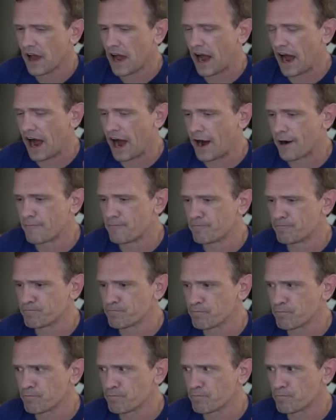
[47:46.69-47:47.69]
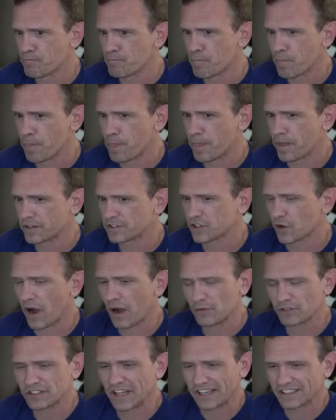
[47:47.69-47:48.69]
So
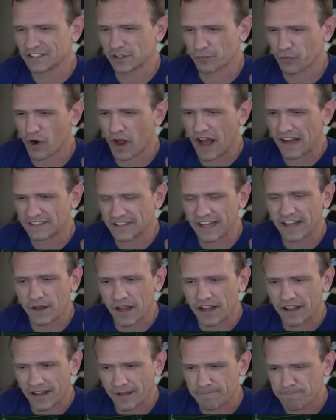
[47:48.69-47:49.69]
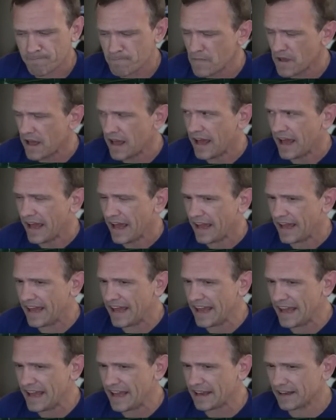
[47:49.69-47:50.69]
I was like surprised. Like
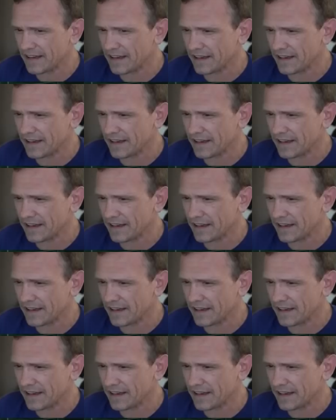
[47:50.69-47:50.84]
he